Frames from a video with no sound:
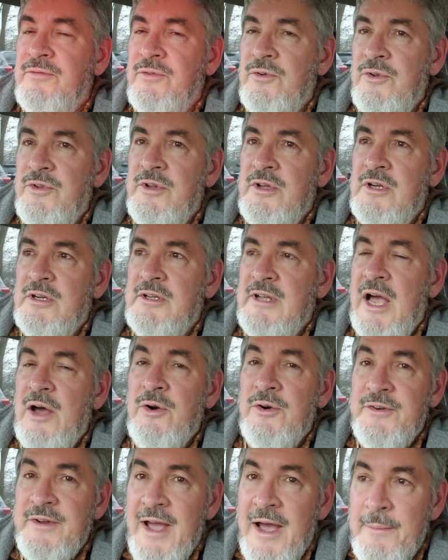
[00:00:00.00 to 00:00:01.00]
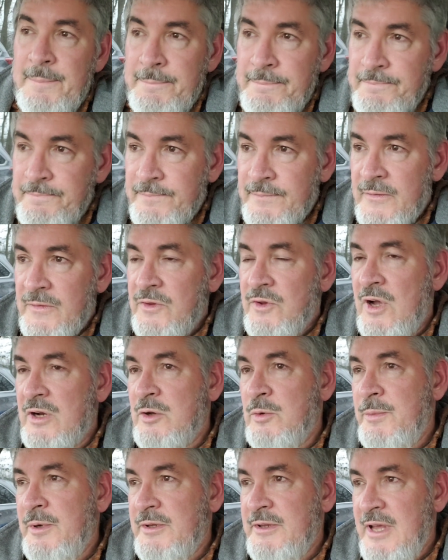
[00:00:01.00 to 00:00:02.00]
for the countertop.
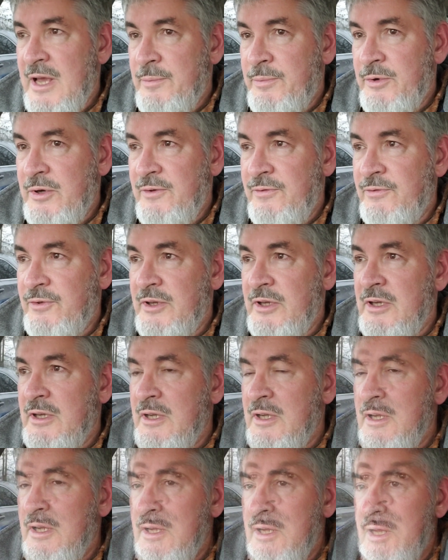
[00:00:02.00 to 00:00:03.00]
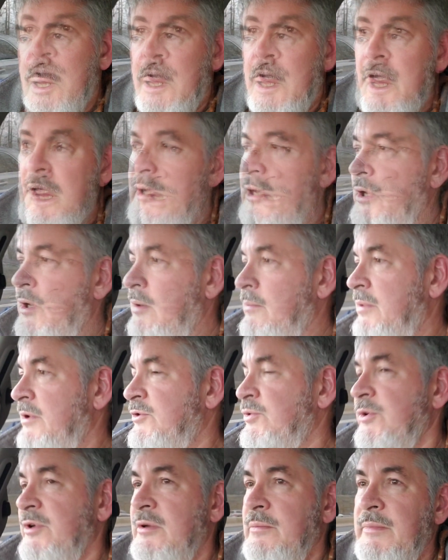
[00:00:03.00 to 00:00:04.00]
Talked about that briefly.
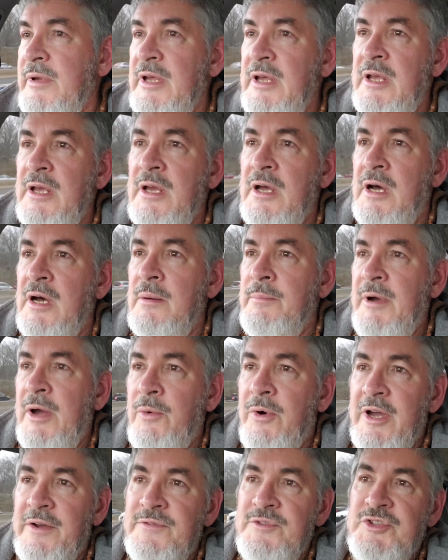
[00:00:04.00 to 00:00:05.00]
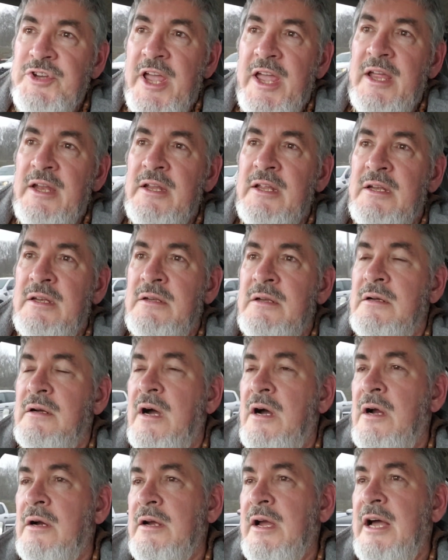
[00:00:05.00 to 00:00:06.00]
Between me, my wife Jane,
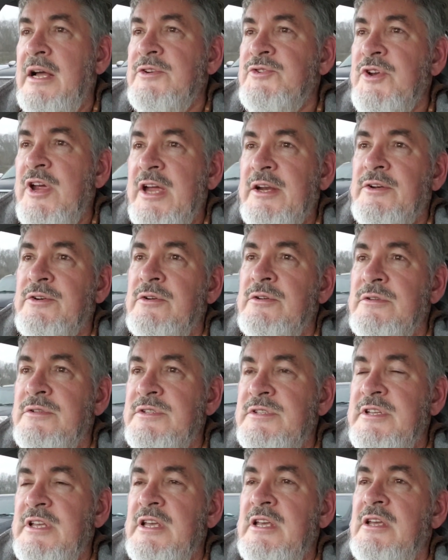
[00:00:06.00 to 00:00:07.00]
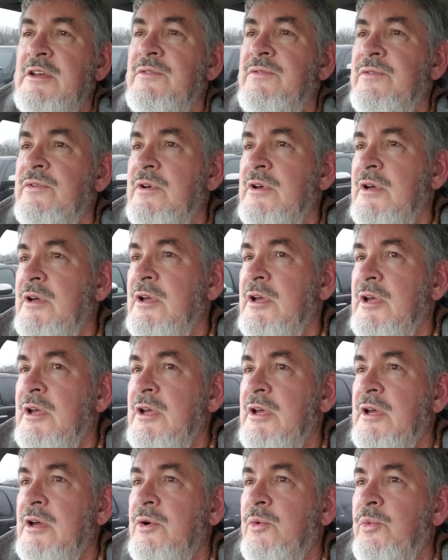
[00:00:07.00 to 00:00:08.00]
and our contractor Steve,
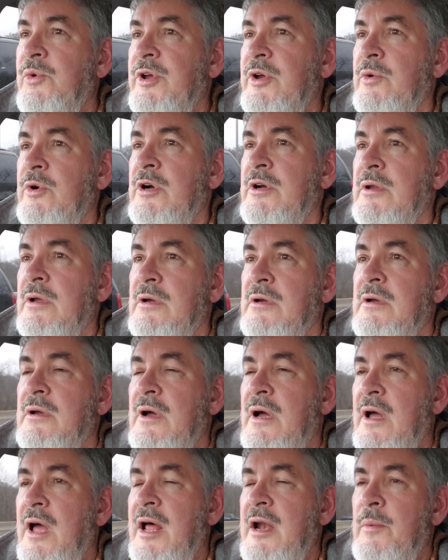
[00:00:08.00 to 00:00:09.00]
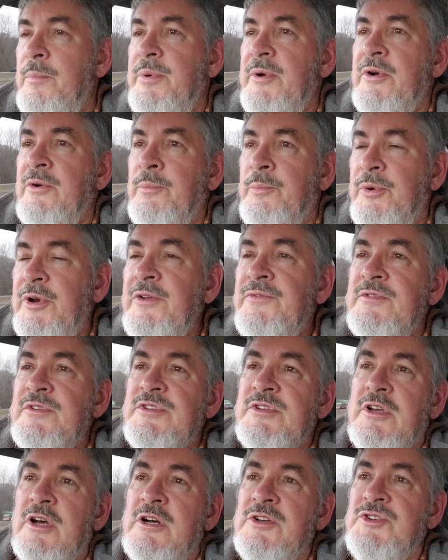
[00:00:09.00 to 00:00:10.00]
we had a brief
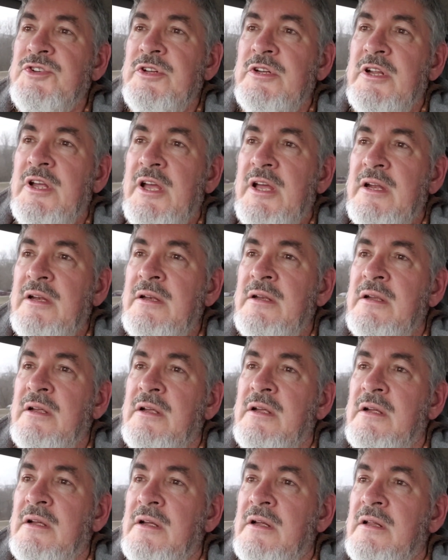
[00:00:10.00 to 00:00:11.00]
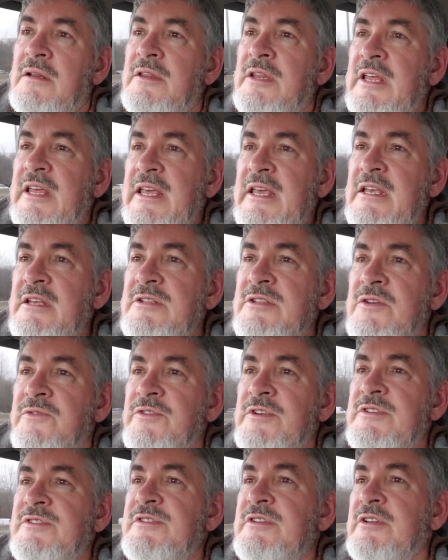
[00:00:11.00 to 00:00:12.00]
discussion on the ease
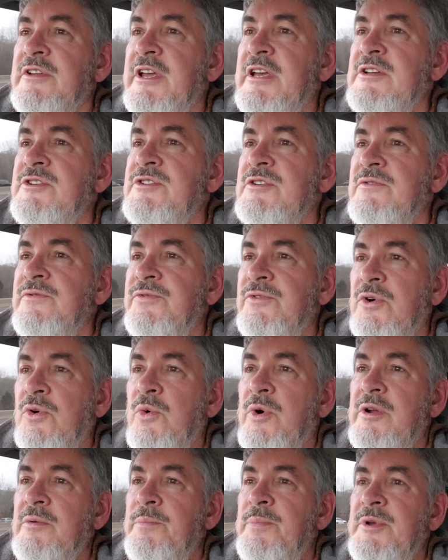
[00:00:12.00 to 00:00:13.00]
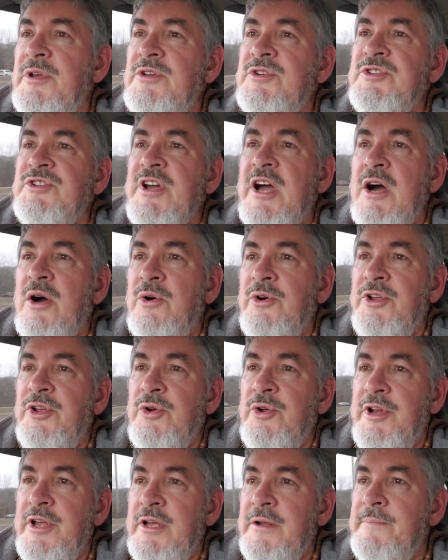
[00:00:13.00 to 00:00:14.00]
of installation for a one-piece shower
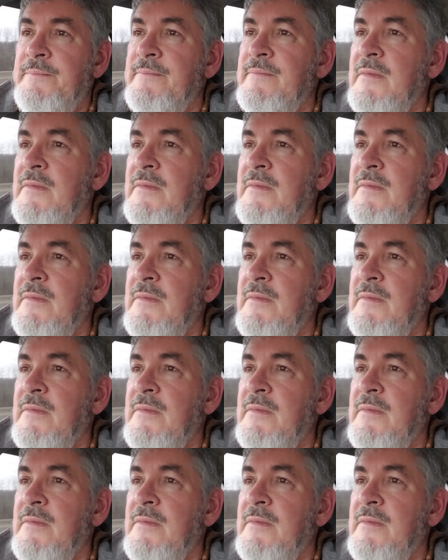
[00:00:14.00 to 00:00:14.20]
unit,